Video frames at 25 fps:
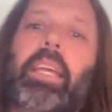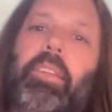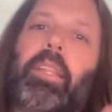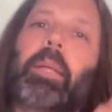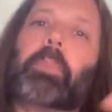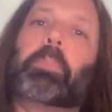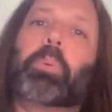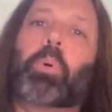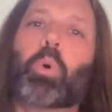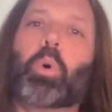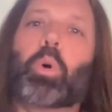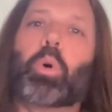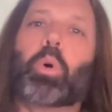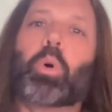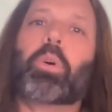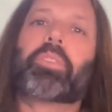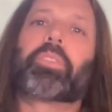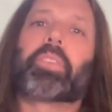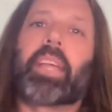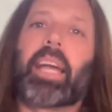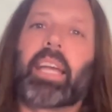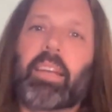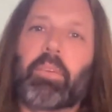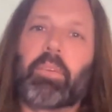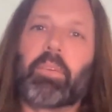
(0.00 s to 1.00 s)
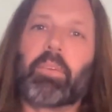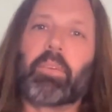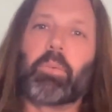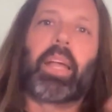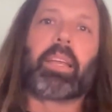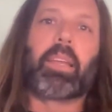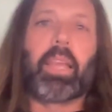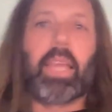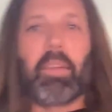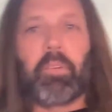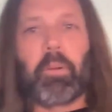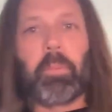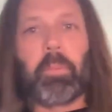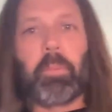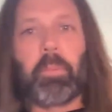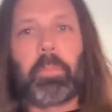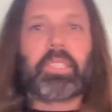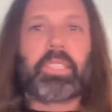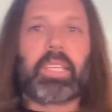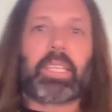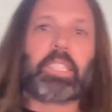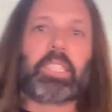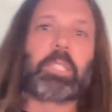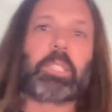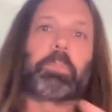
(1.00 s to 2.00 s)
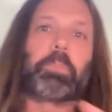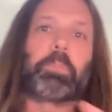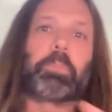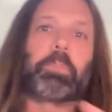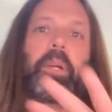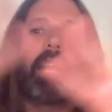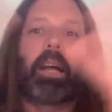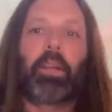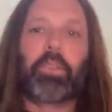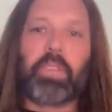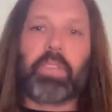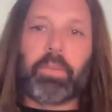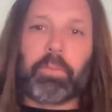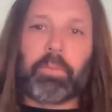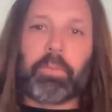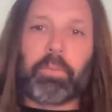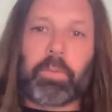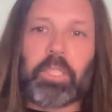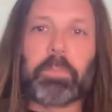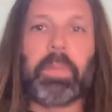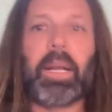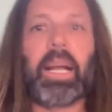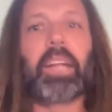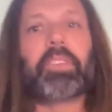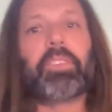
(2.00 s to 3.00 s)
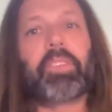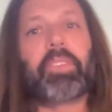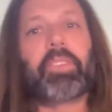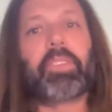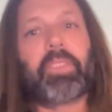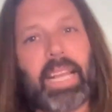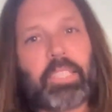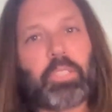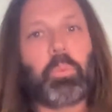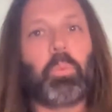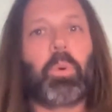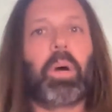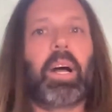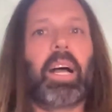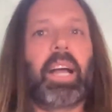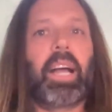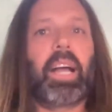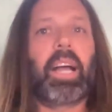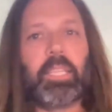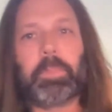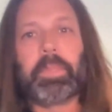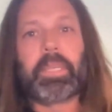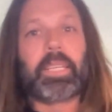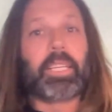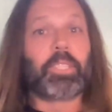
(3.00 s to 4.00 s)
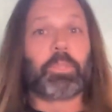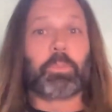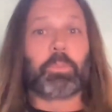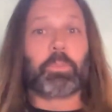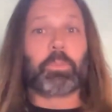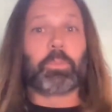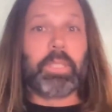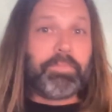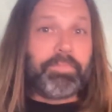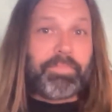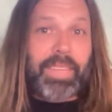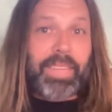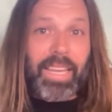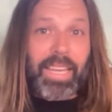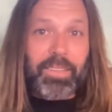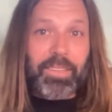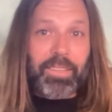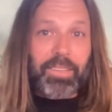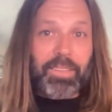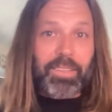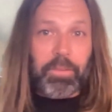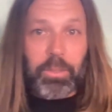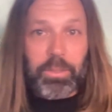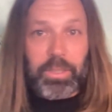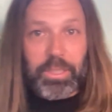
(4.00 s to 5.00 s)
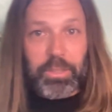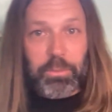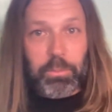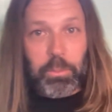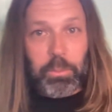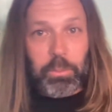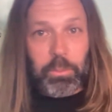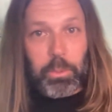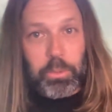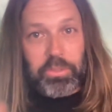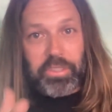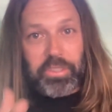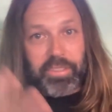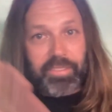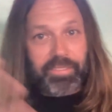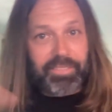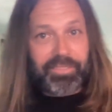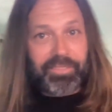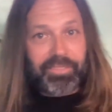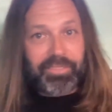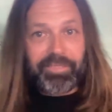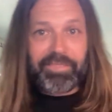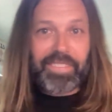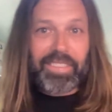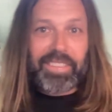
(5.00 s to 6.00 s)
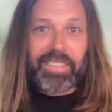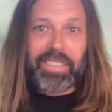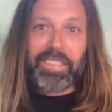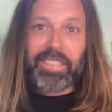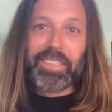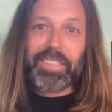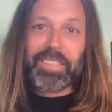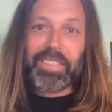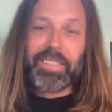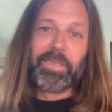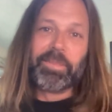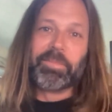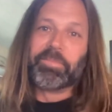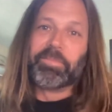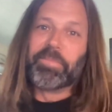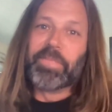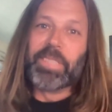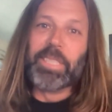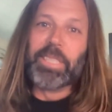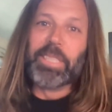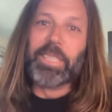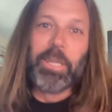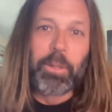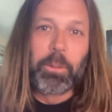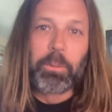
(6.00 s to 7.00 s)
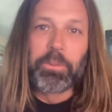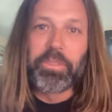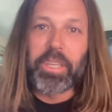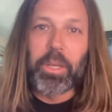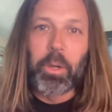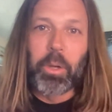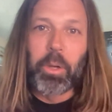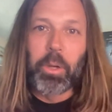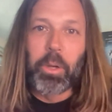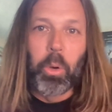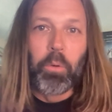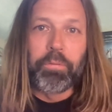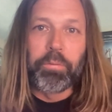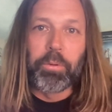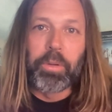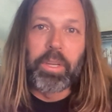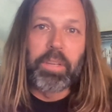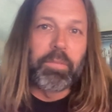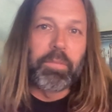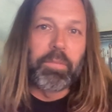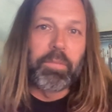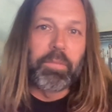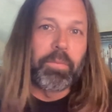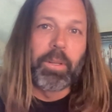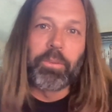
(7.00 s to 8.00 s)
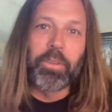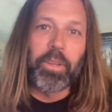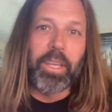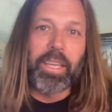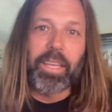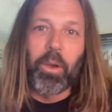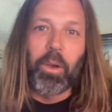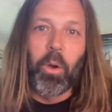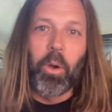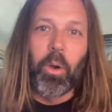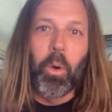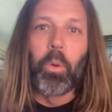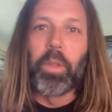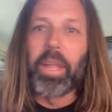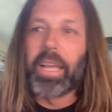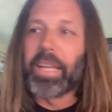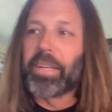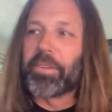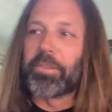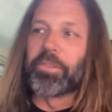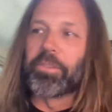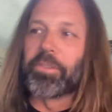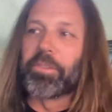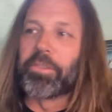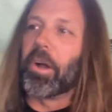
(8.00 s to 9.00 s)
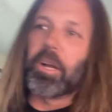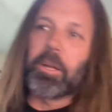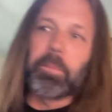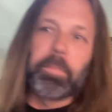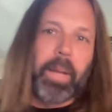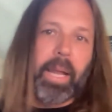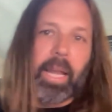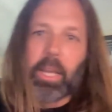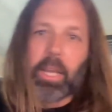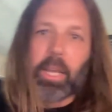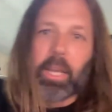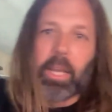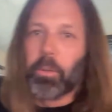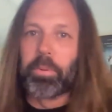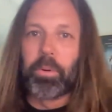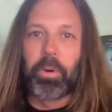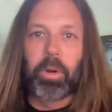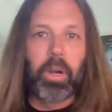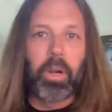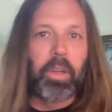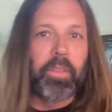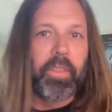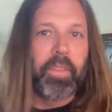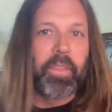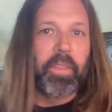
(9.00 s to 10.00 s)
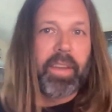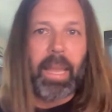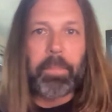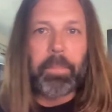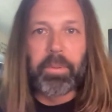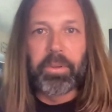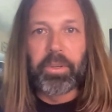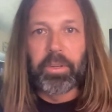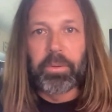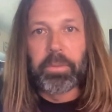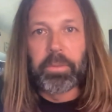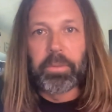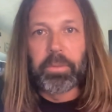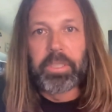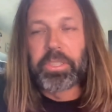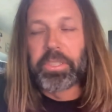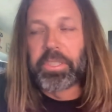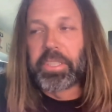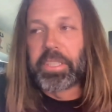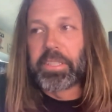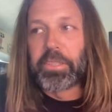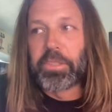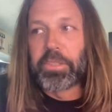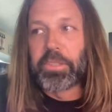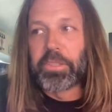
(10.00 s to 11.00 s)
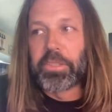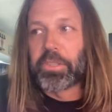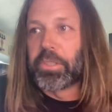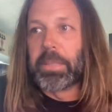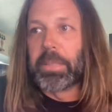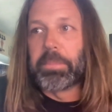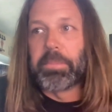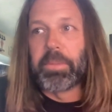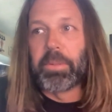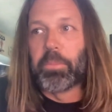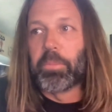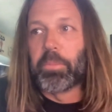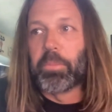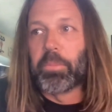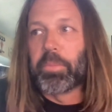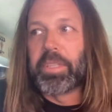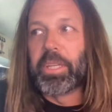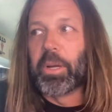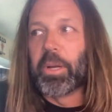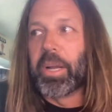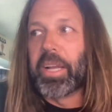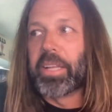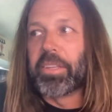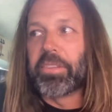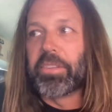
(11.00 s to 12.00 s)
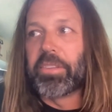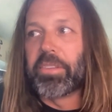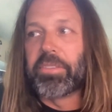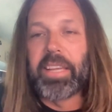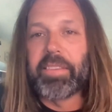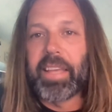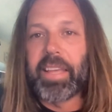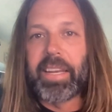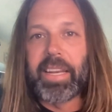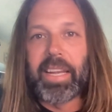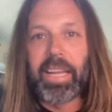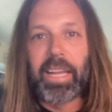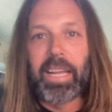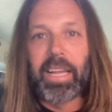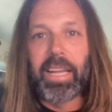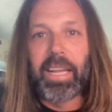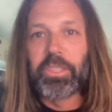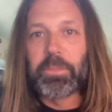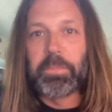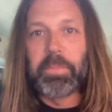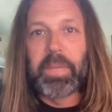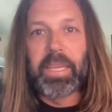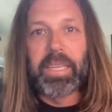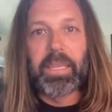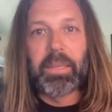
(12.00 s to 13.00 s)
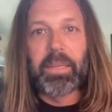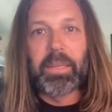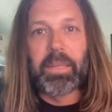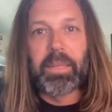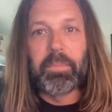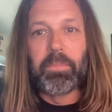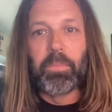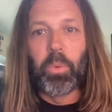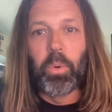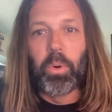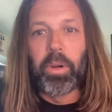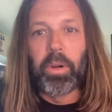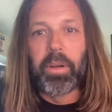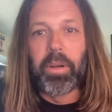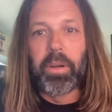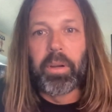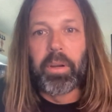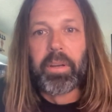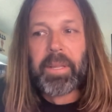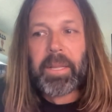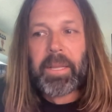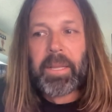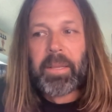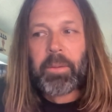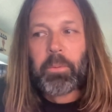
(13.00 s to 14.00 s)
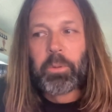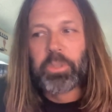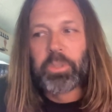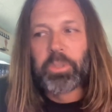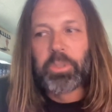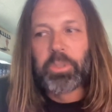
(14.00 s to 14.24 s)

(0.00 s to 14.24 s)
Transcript: the end of the pool is kind of like everybody's kind of spread out in different spots, and that's why is because we had to follow these rules and. You know, there was like a whole free, there's like a whole like dog pile brawl that happened originally in the script. And, you know, I had to take that out and just make it more,